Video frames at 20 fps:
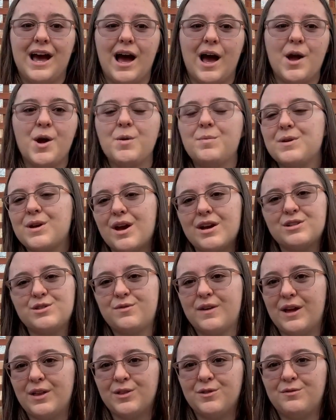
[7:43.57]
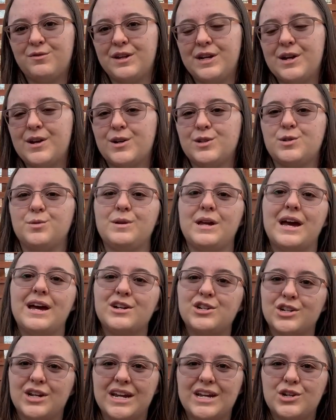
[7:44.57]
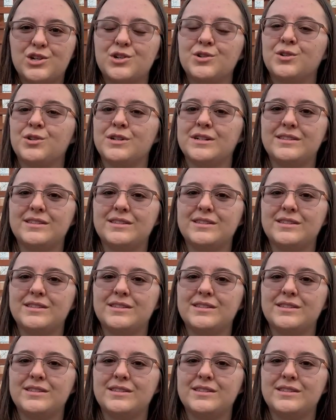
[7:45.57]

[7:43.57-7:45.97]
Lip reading: I hope you guys found the video to be educational